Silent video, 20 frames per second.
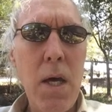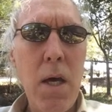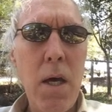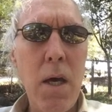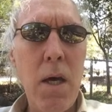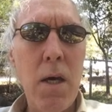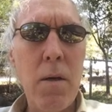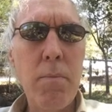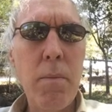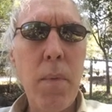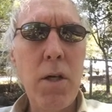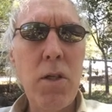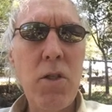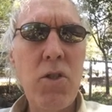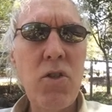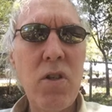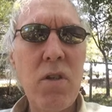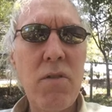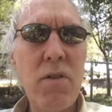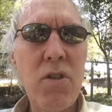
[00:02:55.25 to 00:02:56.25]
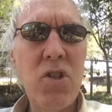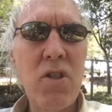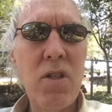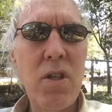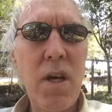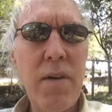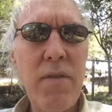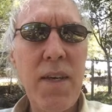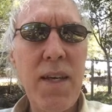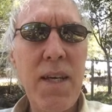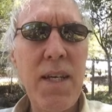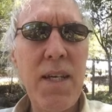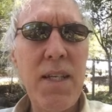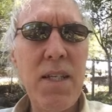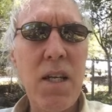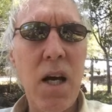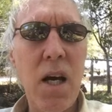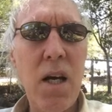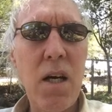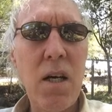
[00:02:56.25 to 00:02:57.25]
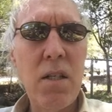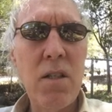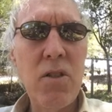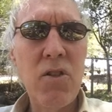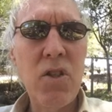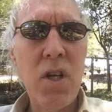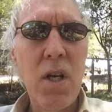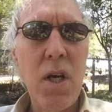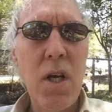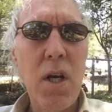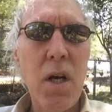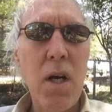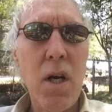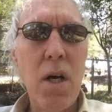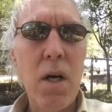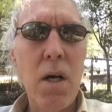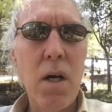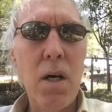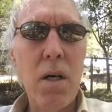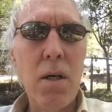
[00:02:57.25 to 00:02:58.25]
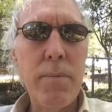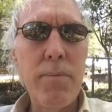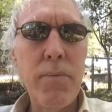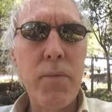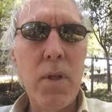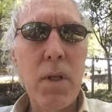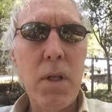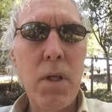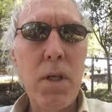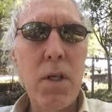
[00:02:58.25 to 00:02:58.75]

and most of the stuff he does um,